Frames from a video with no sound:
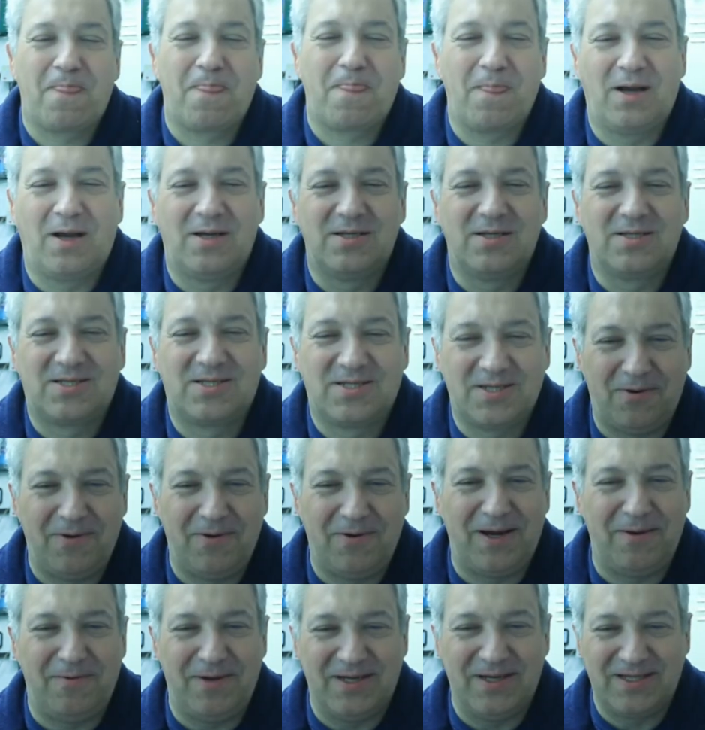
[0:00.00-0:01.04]
So
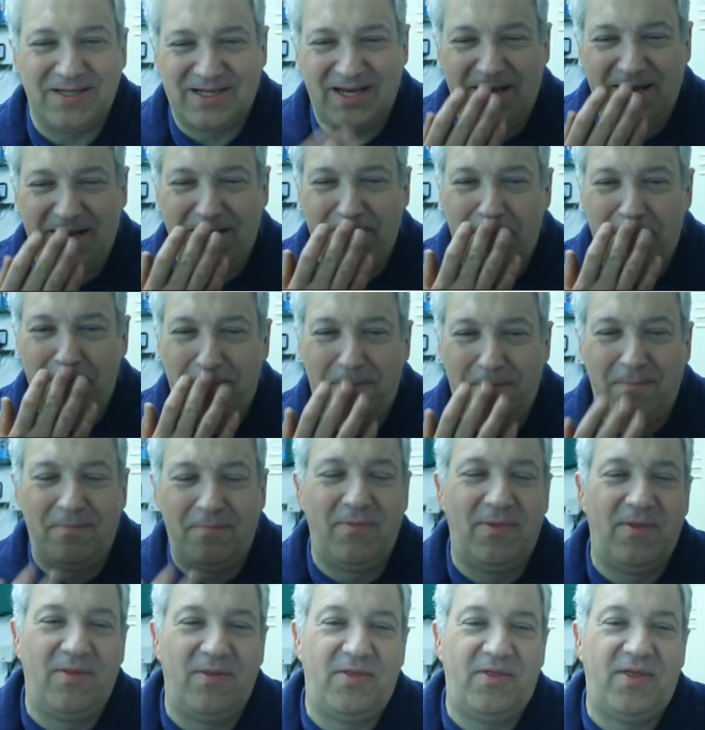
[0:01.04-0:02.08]
anyways,
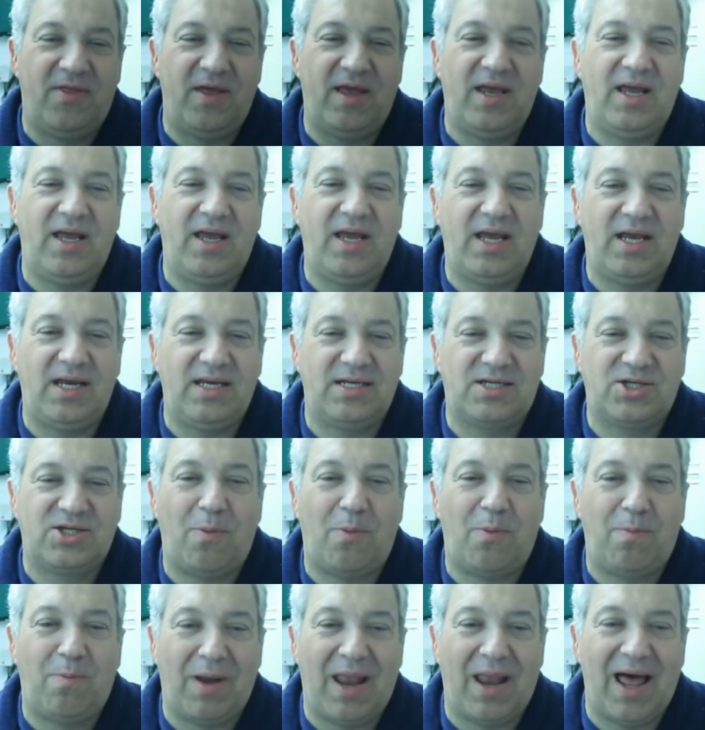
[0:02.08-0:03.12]
the
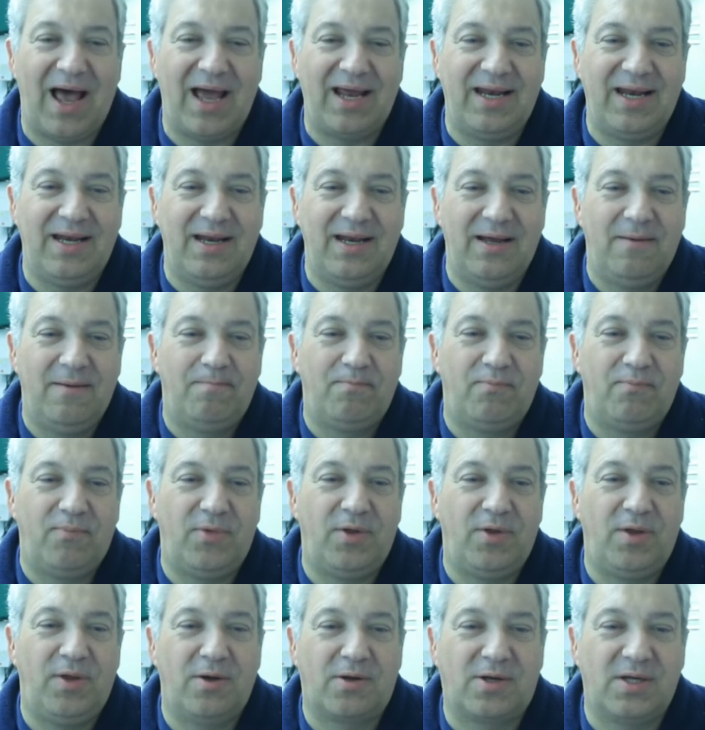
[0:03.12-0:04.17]
top line
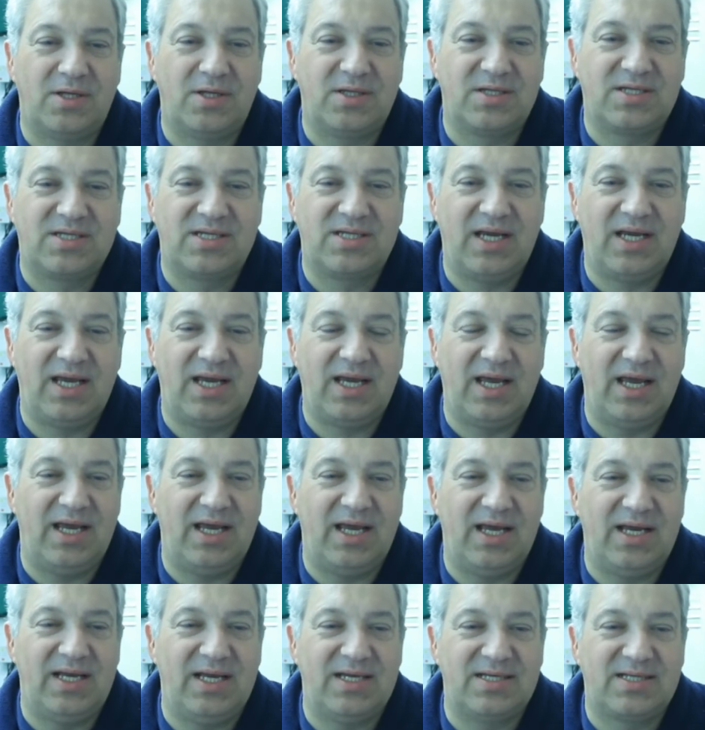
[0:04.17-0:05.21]
you can see
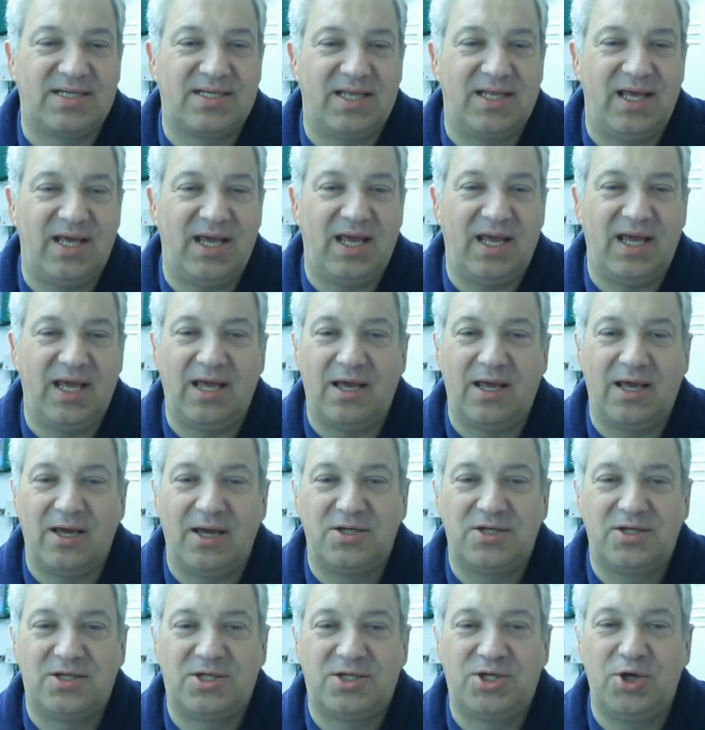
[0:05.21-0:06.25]
is the
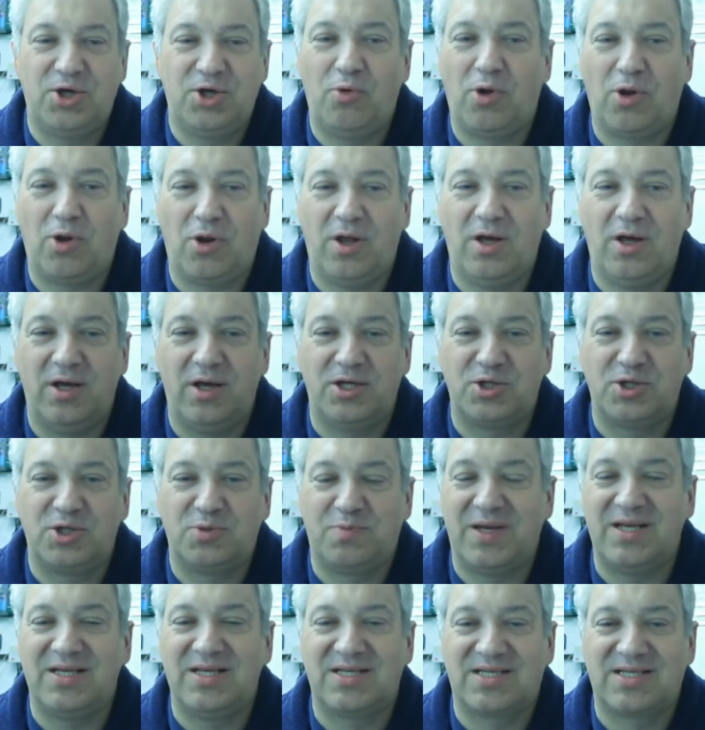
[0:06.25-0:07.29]
tool that has
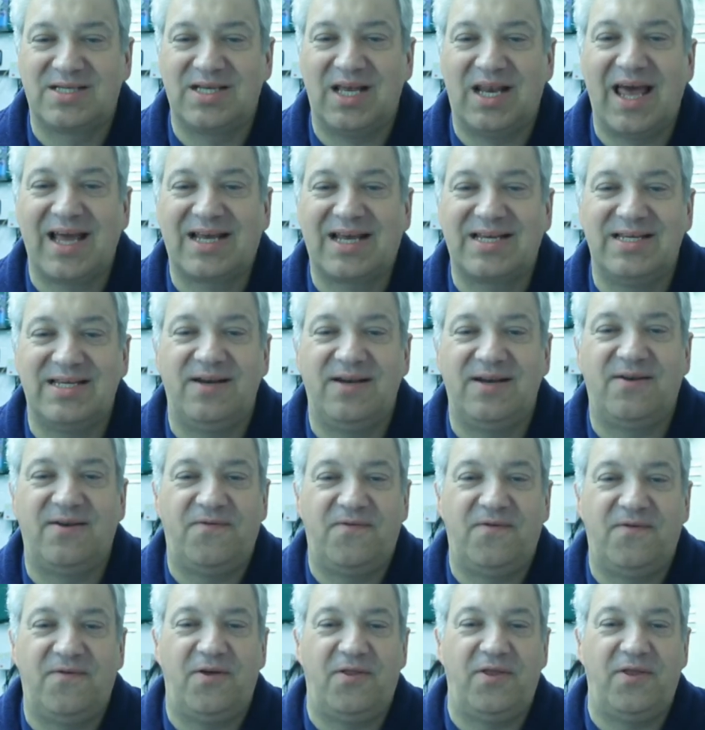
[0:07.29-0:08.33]
been selected
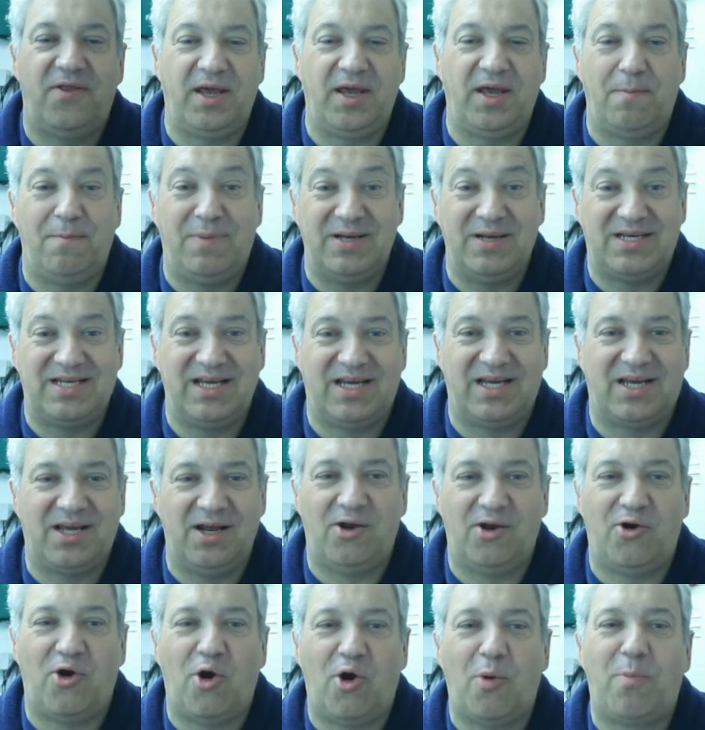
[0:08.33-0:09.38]
for the
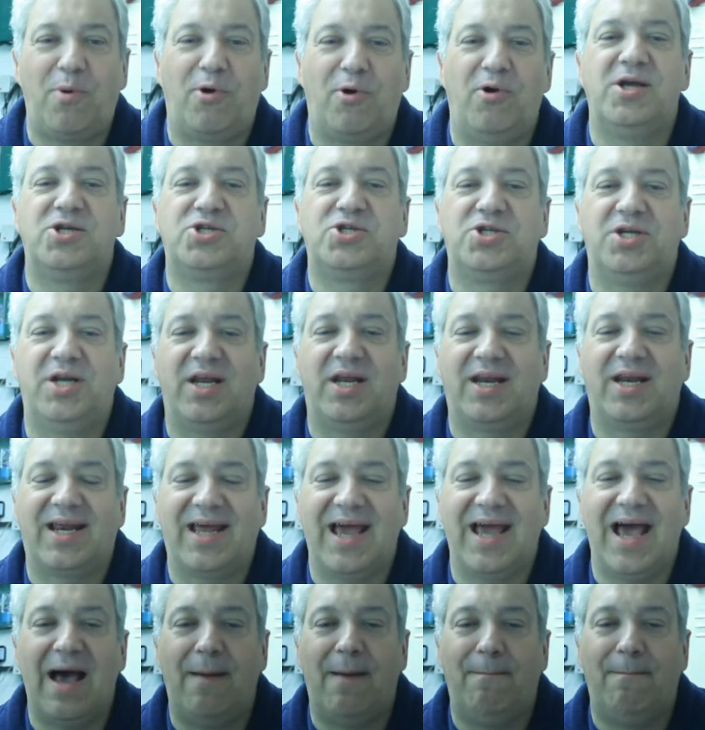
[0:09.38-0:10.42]
particular operation in
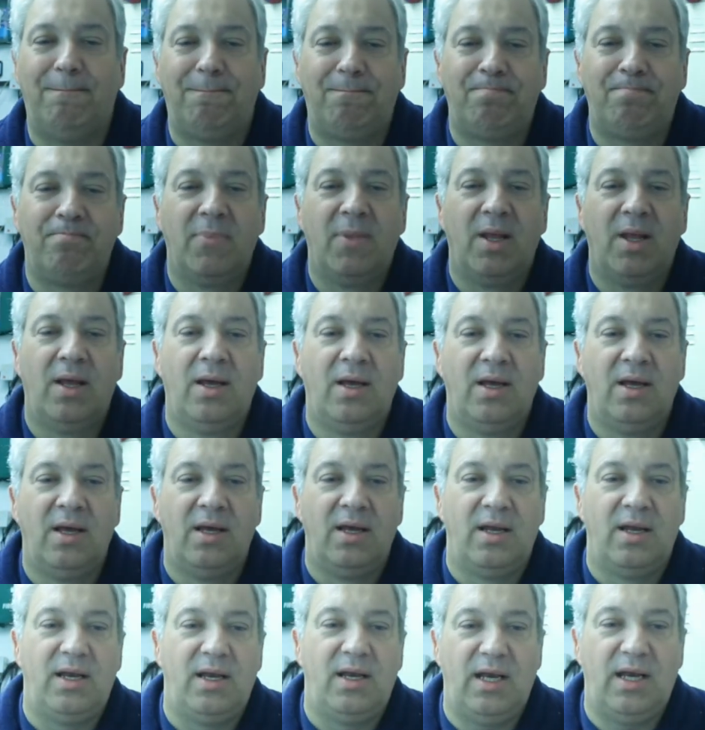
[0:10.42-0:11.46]
CAM.
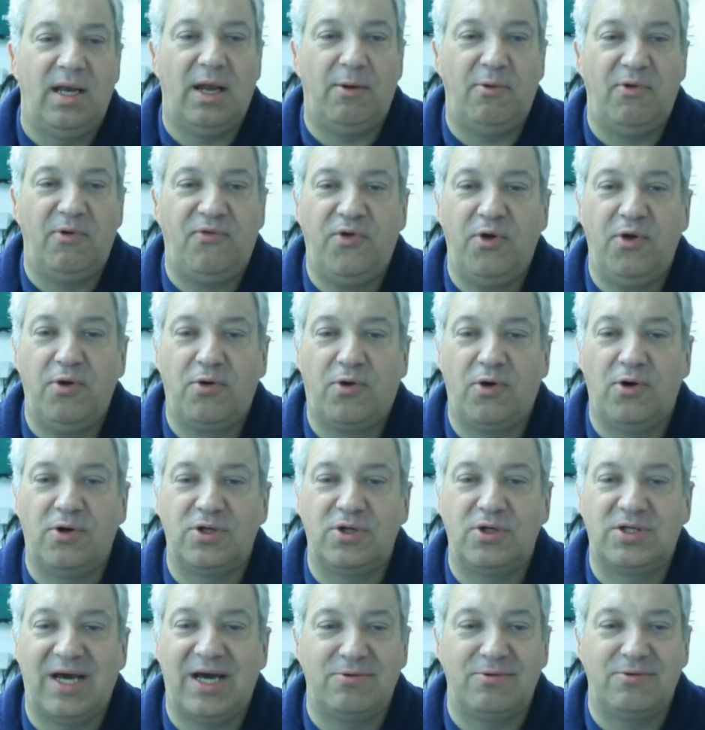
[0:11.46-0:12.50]
Now if you go
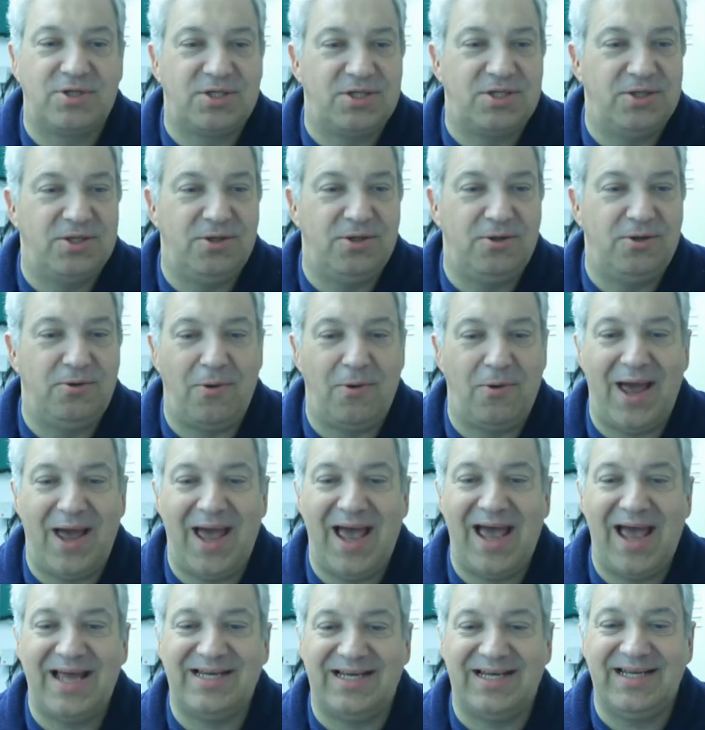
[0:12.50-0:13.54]
down to
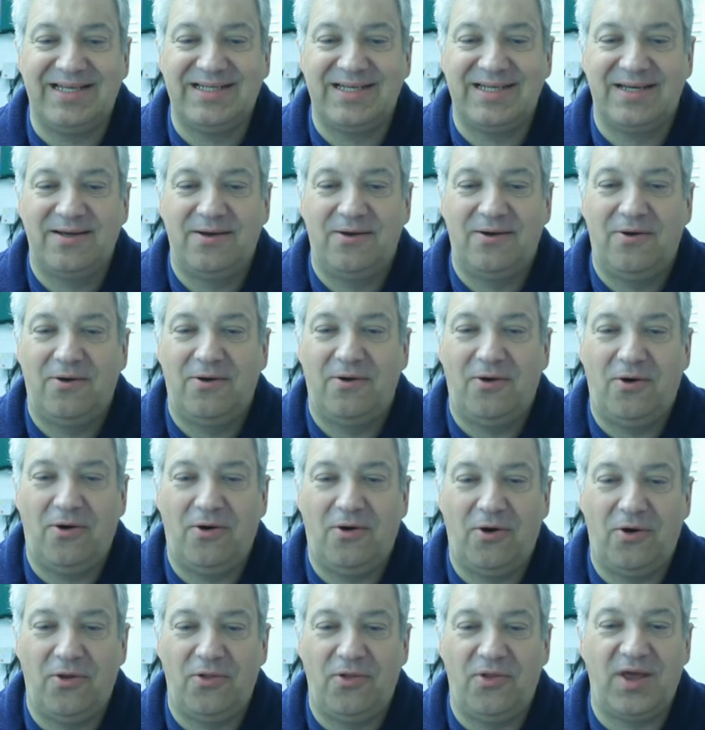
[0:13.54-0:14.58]
edit
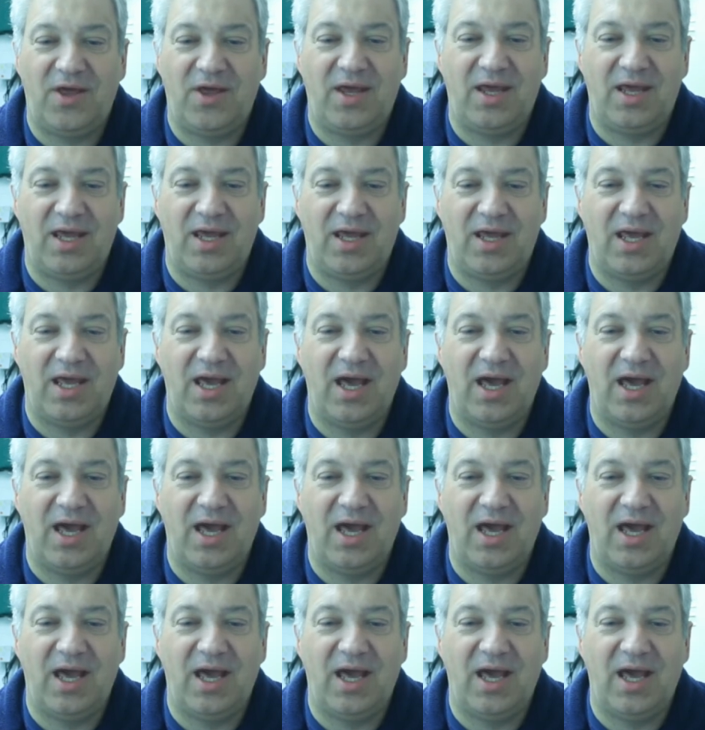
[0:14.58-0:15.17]
on the